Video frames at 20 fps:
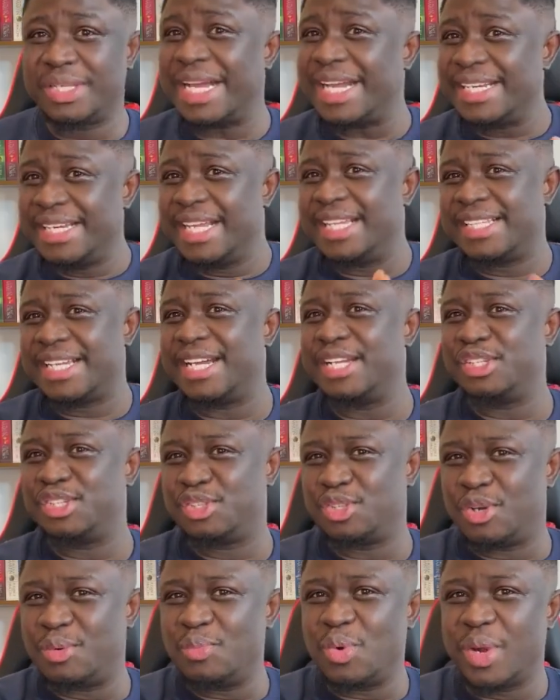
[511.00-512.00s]
That data is
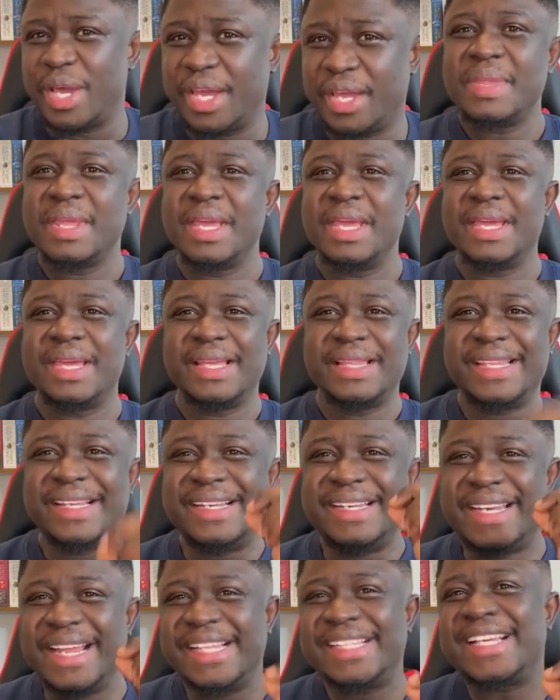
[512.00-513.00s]
somewhere. The
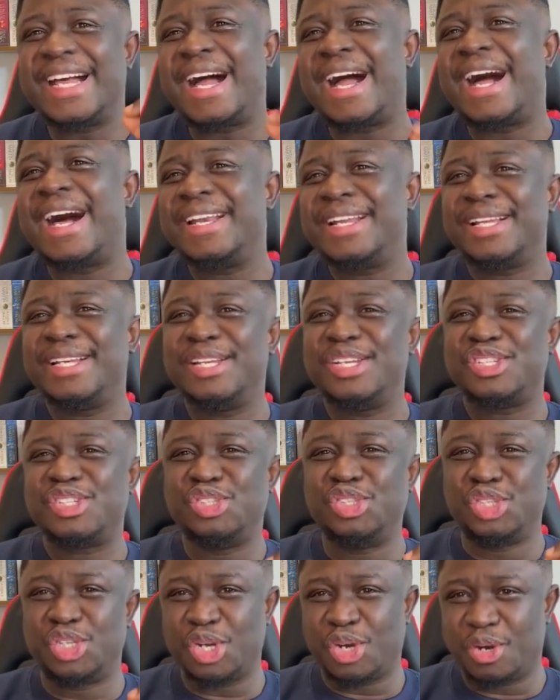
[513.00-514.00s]
data
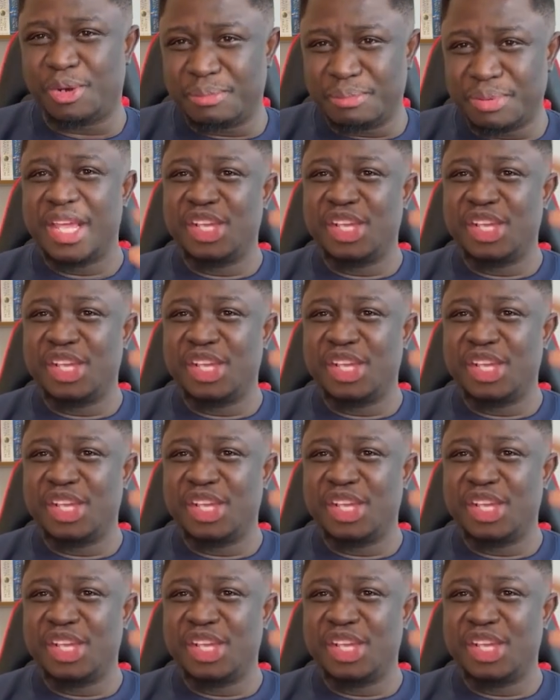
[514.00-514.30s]
analyst job